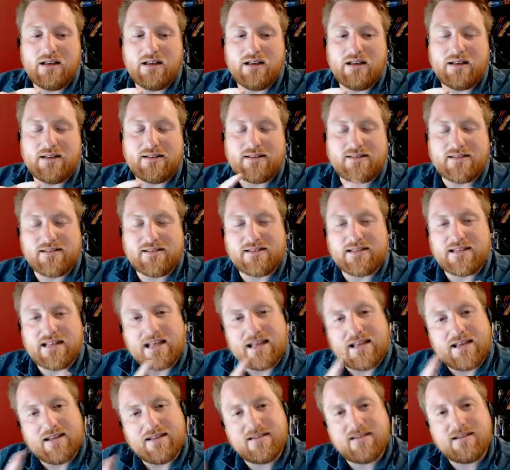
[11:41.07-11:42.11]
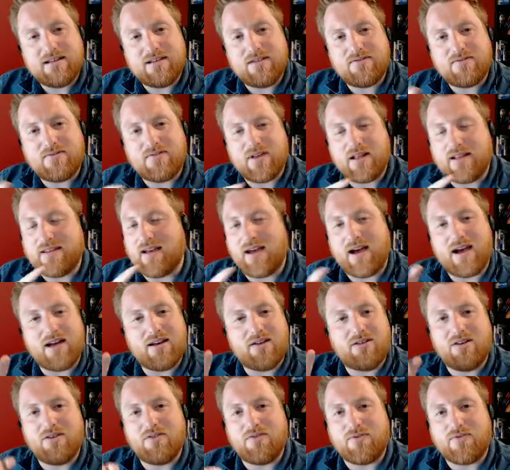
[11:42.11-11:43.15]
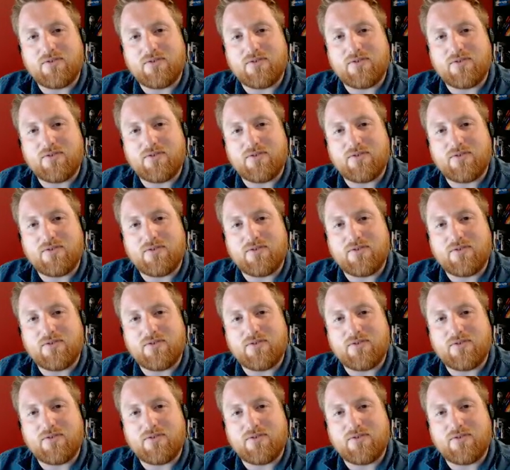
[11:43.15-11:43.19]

it's easy. It's, I don't know.